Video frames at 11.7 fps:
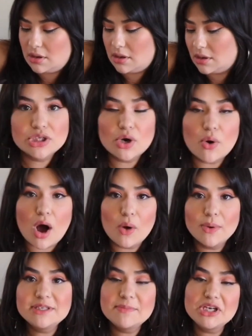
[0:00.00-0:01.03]
So
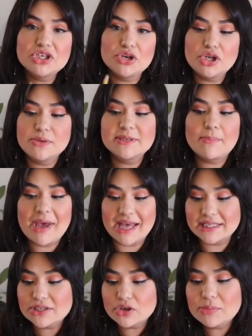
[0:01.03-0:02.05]
always make sure to use a
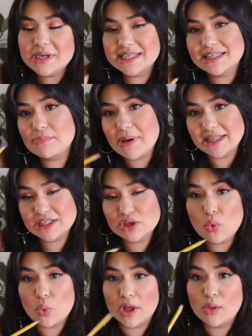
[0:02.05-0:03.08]
pencil because the pencil
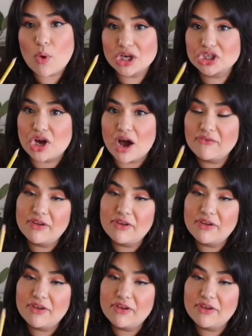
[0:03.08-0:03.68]
will wash off.